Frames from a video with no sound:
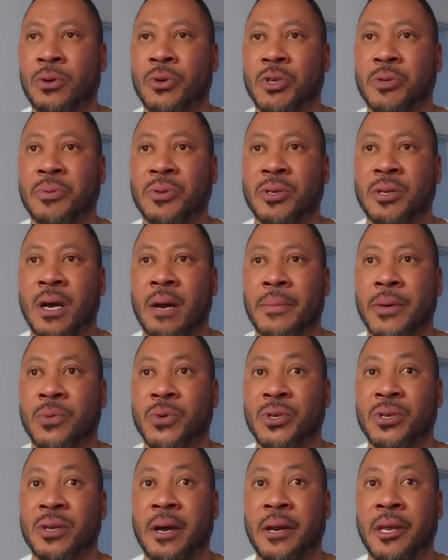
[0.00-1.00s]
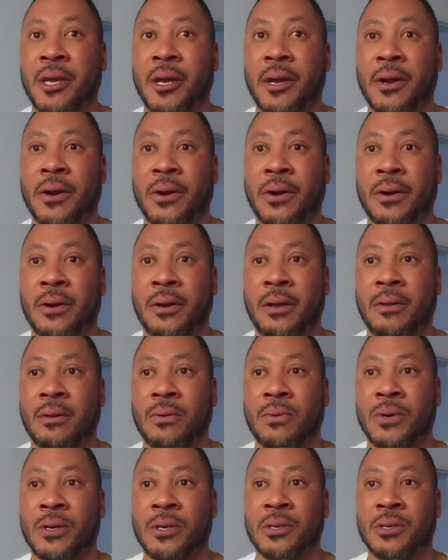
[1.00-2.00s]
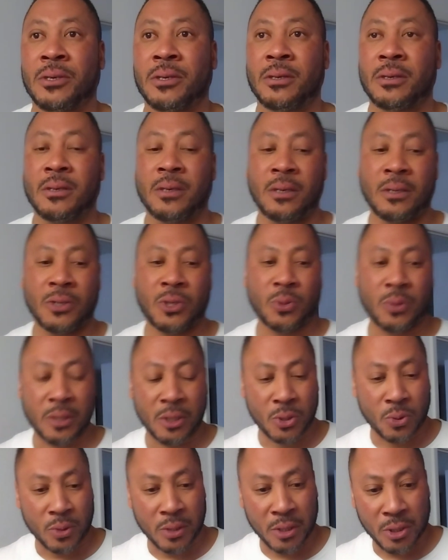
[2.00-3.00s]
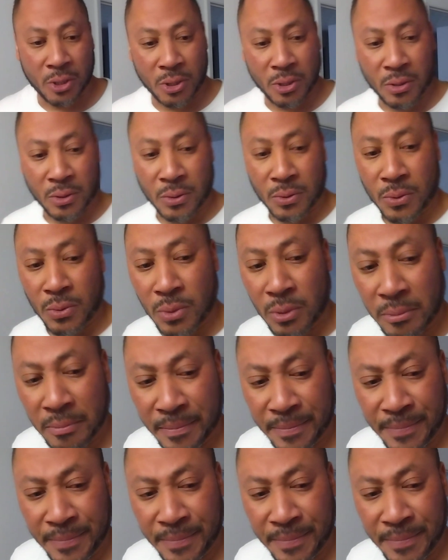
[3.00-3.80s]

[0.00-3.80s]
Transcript: Christmas time, it was not here, neither was in 2022.